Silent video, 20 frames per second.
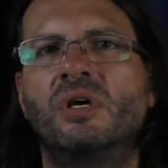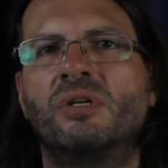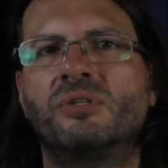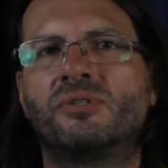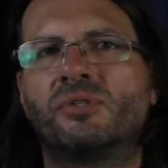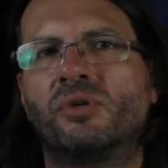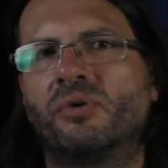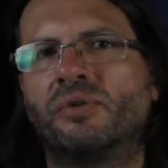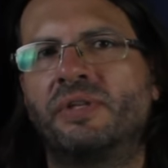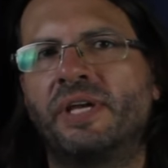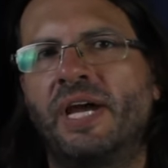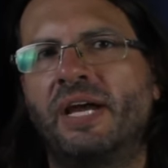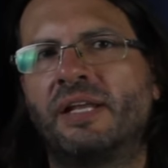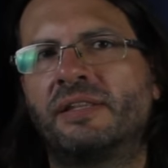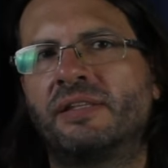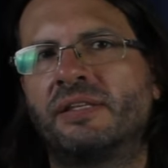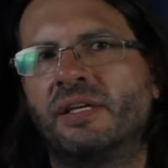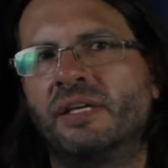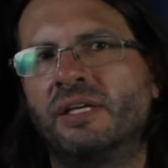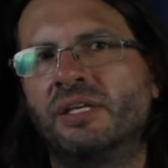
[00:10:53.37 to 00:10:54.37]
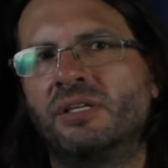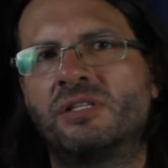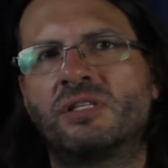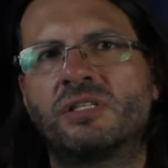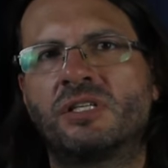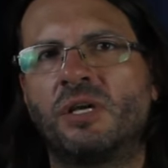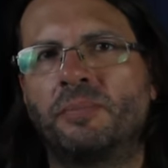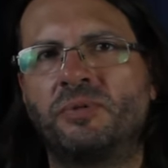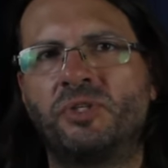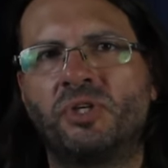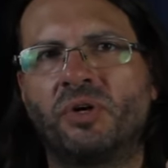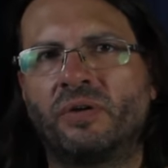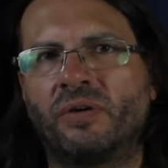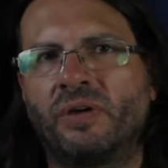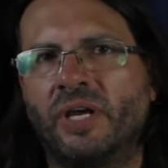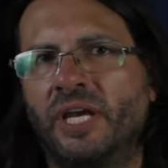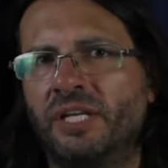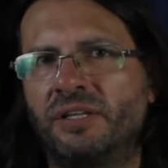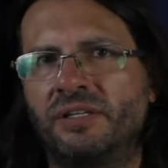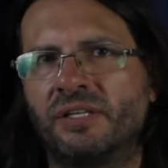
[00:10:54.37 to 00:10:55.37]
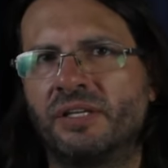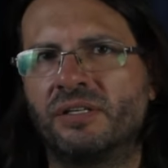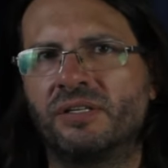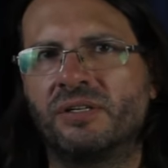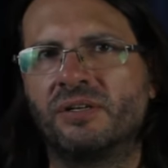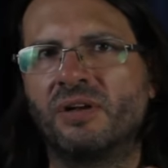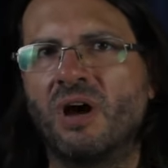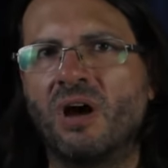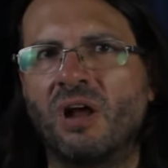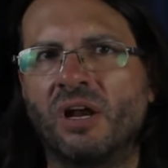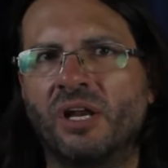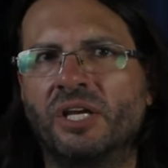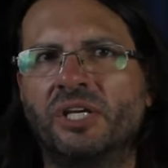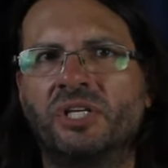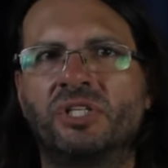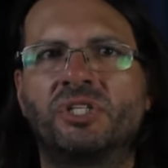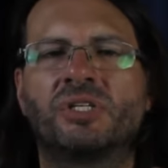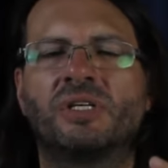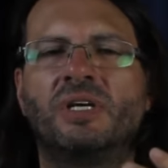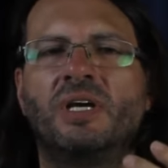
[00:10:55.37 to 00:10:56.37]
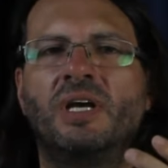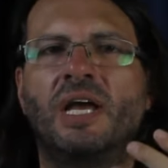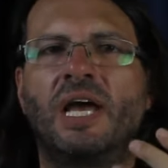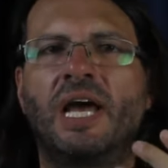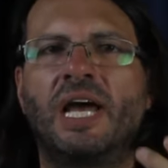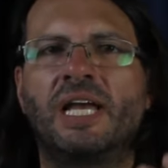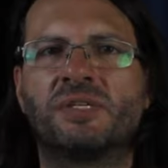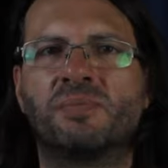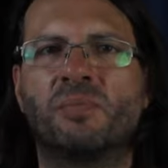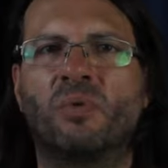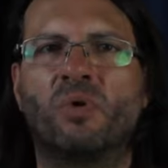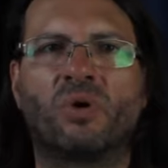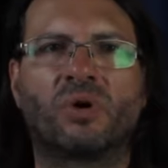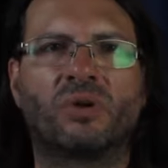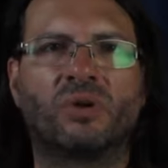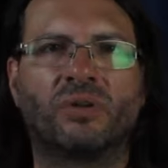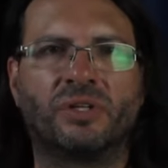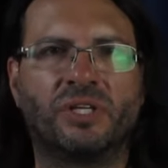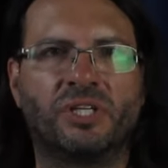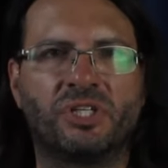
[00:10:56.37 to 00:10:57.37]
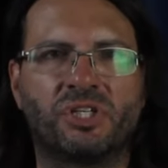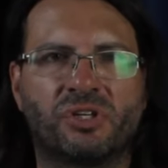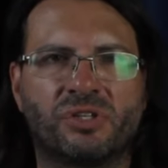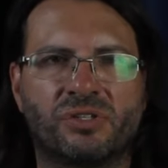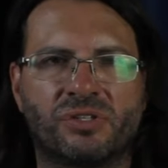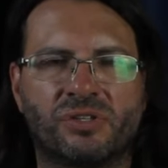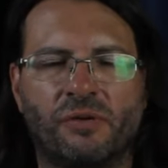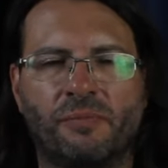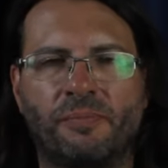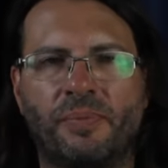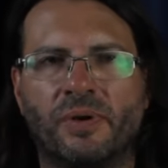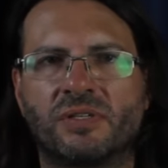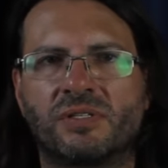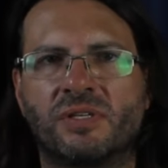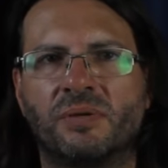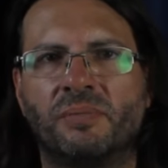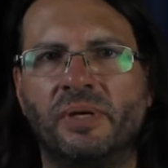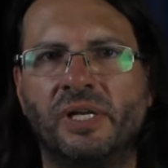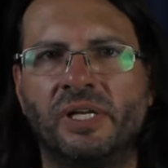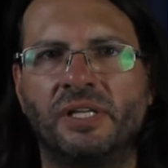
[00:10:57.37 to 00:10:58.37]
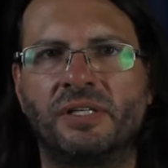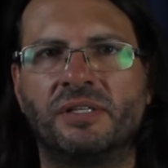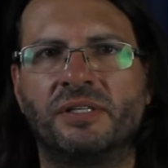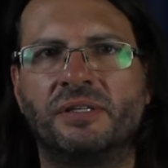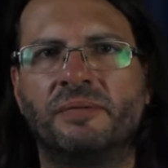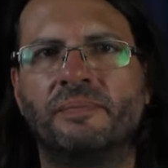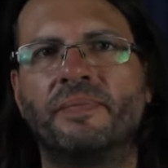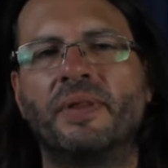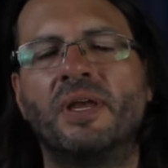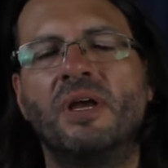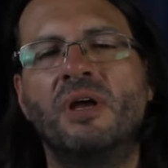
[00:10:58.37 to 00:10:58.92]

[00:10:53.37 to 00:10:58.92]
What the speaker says: so that a subjugated knowledge has more conditions of possibility.